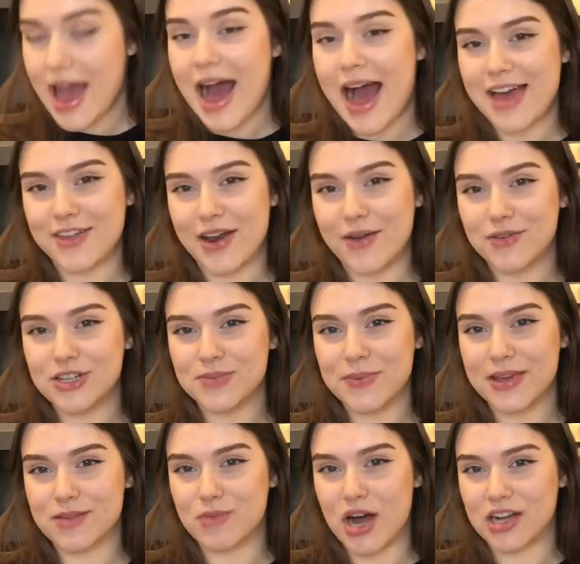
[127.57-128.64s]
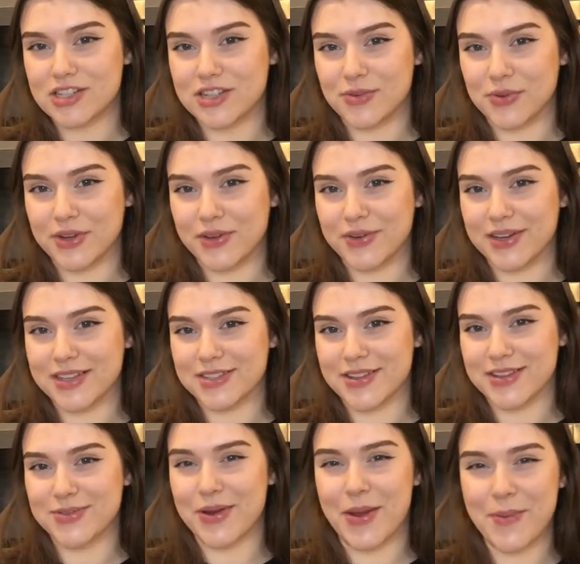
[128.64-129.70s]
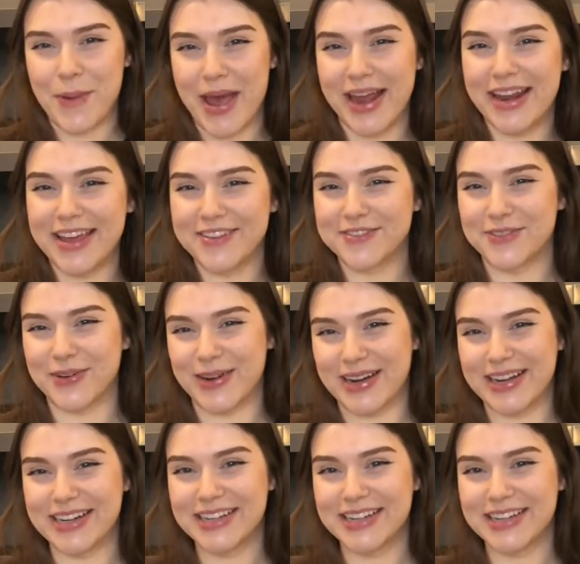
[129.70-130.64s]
I thought I would just make a matcha real quick, so that's what I'm waiting for.